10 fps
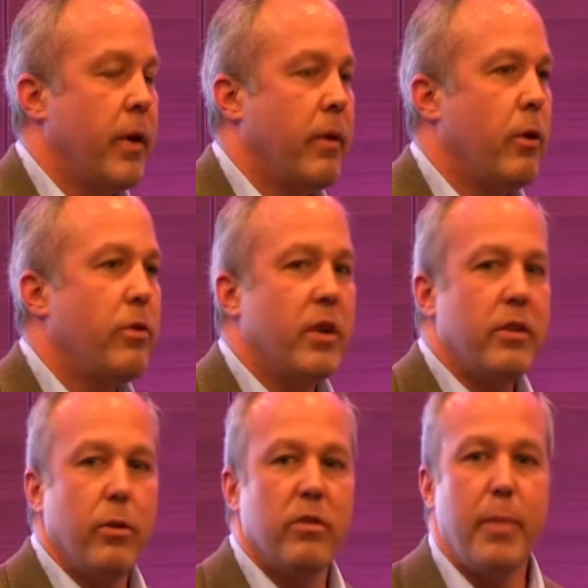They're using it
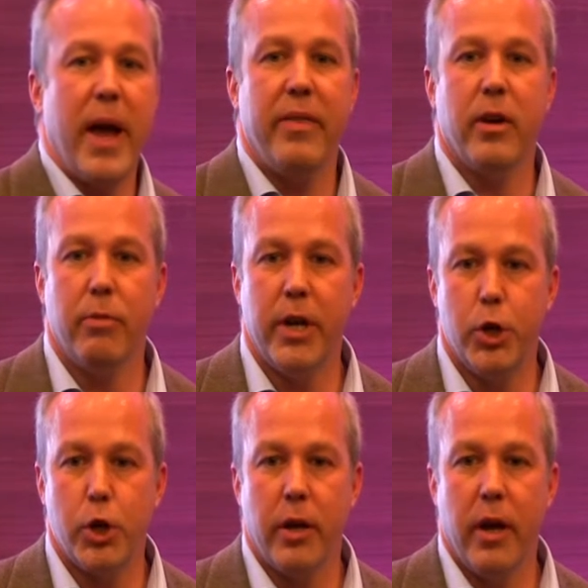to expand their
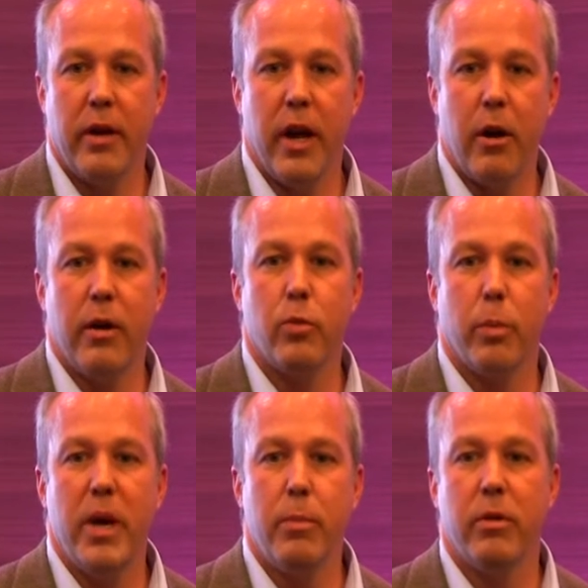reach into areas where
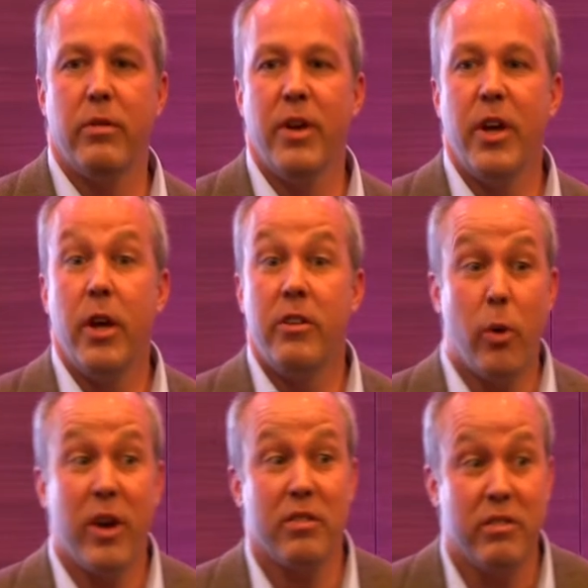people
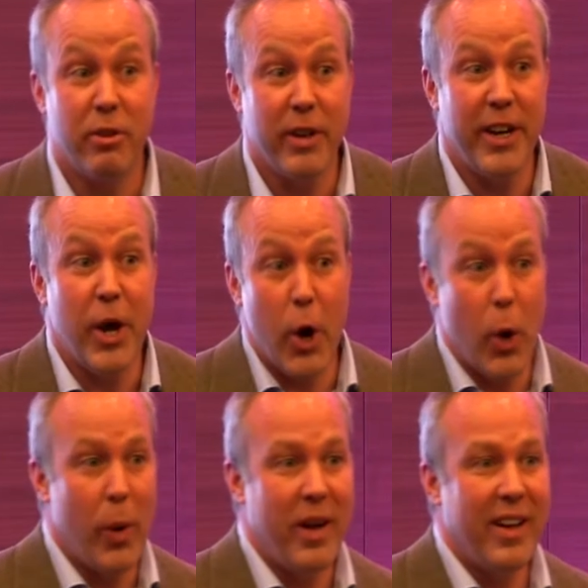don't necessarily
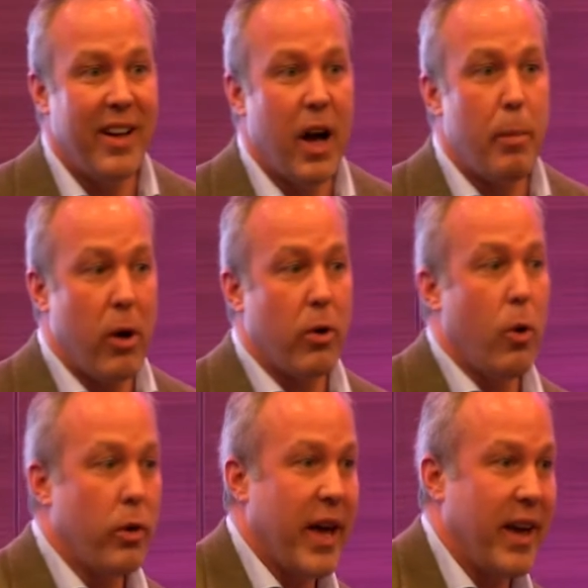know about
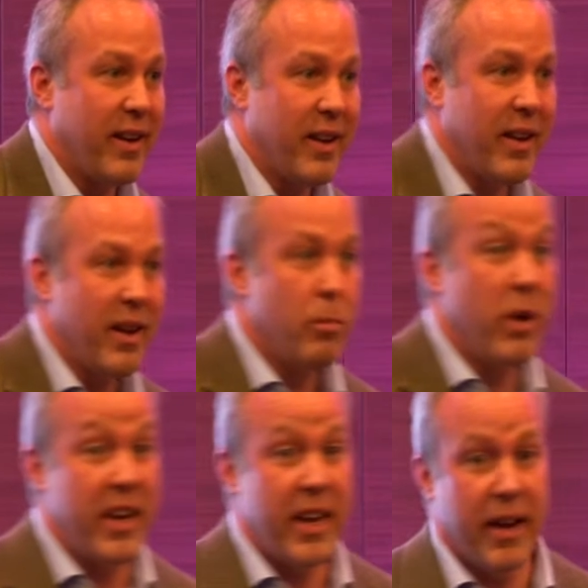Colgate,
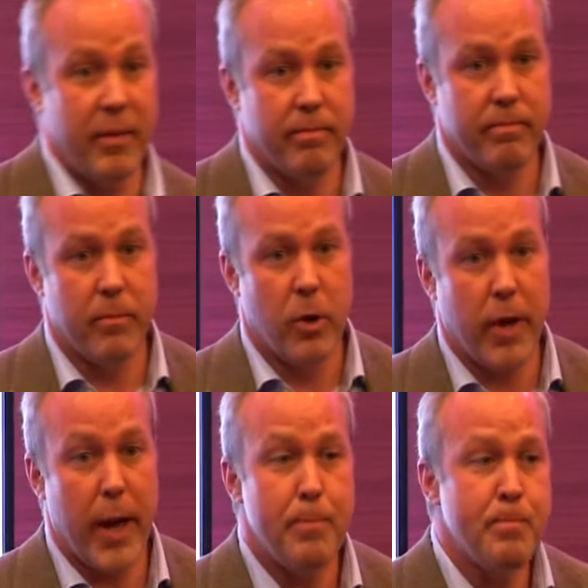but need it,
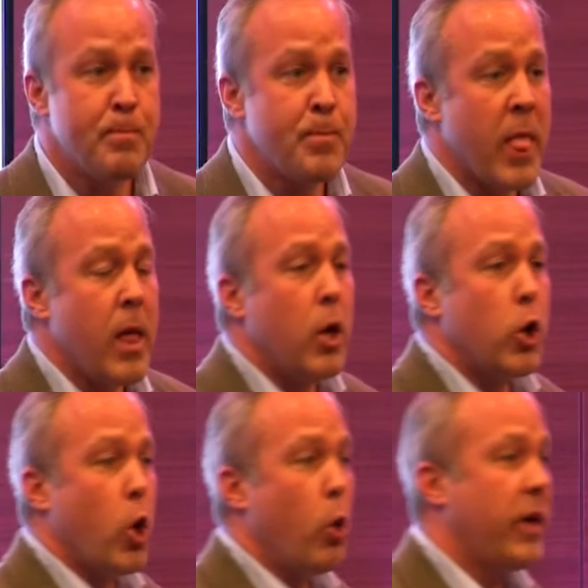okay?
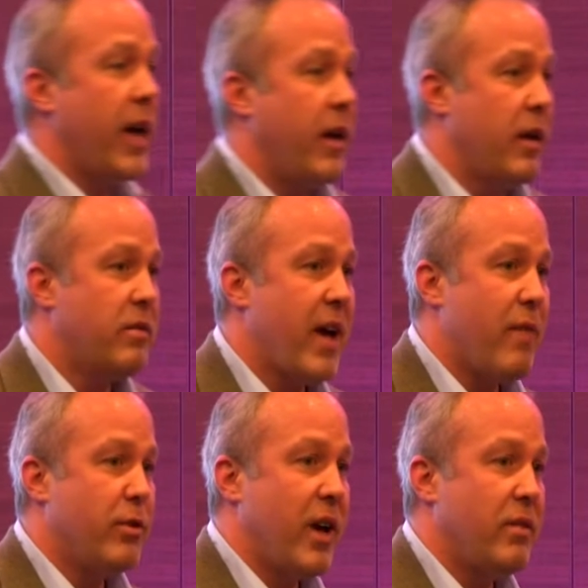Colgate is
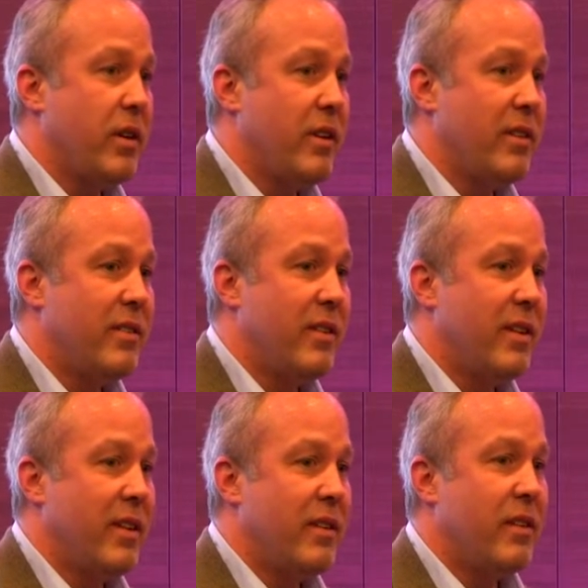advertising
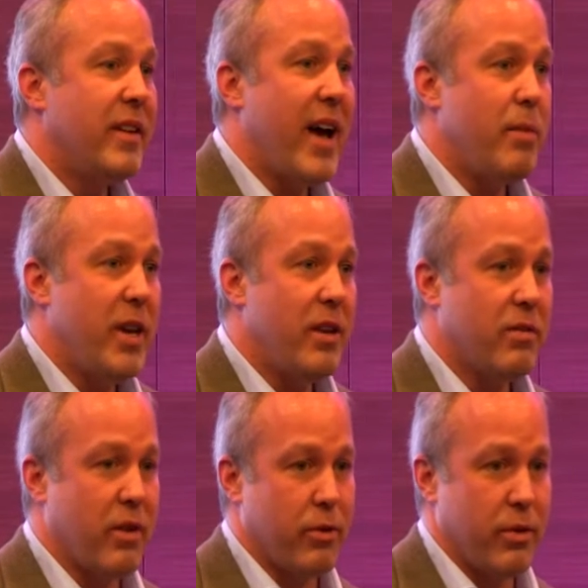to diabetes
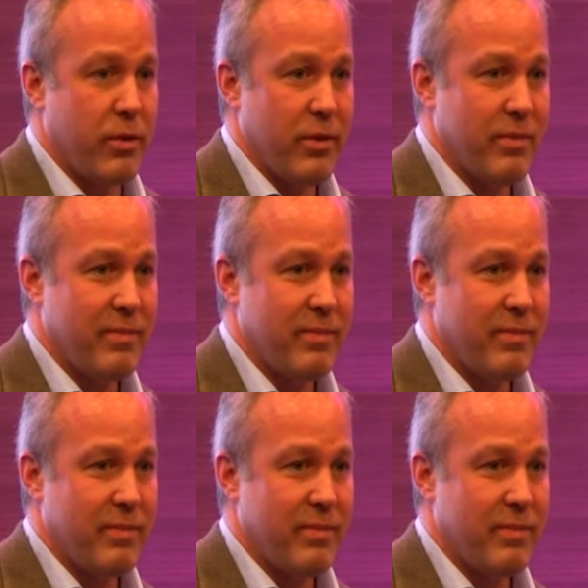sufferers.